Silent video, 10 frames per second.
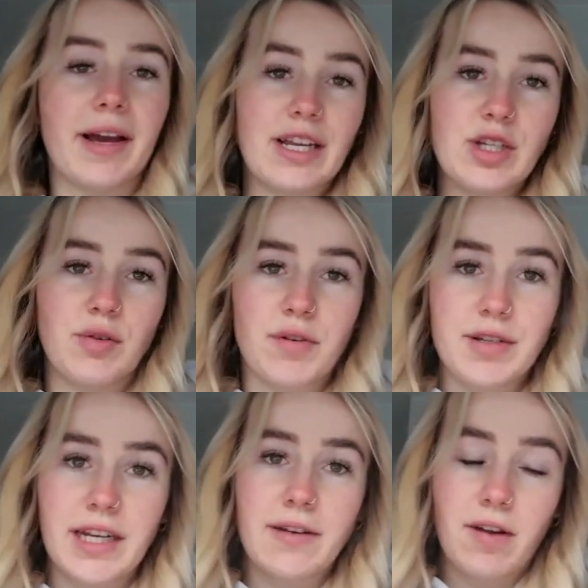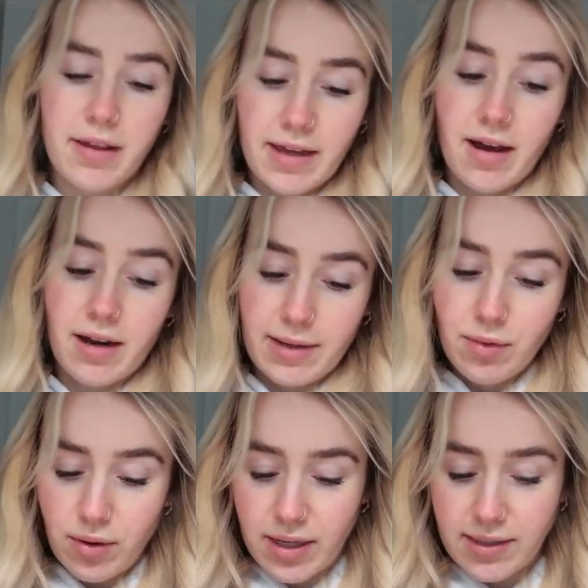into your routine of like the early
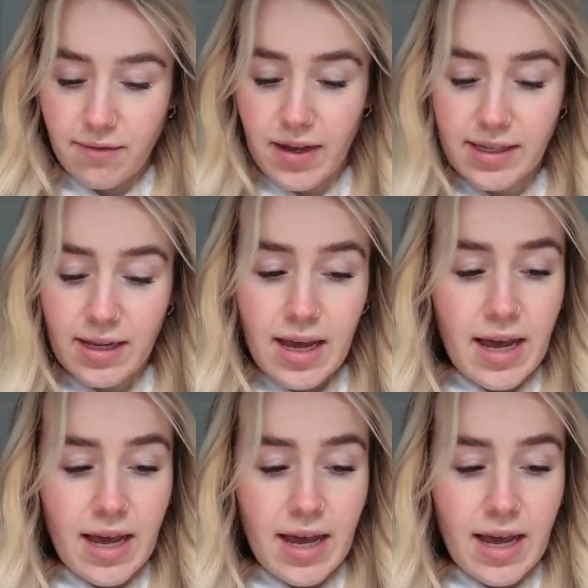mornings and things,